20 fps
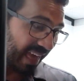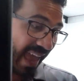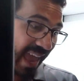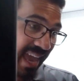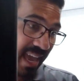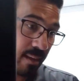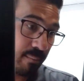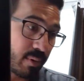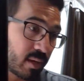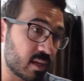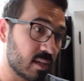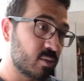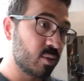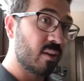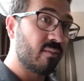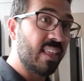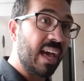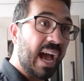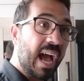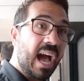and because you
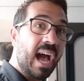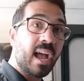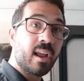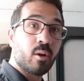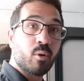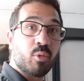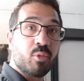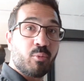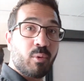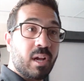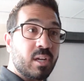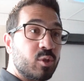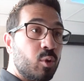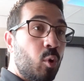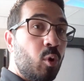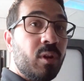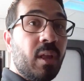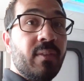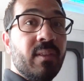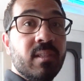have that higher
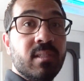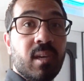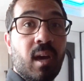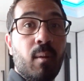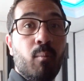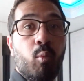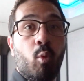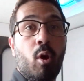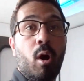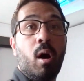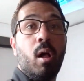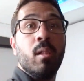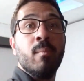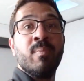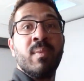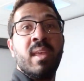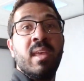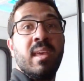threshold on the tub wall,